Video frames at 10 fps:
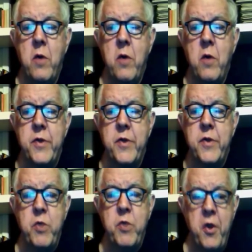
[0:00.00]
I'm going to
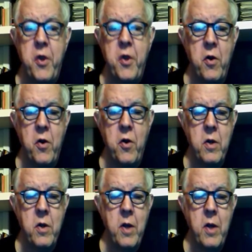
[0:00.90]
switch here,
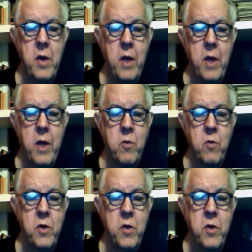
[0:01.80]
and we're
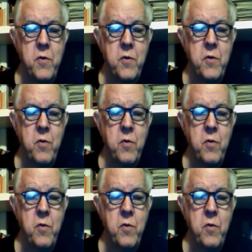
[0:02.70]
going to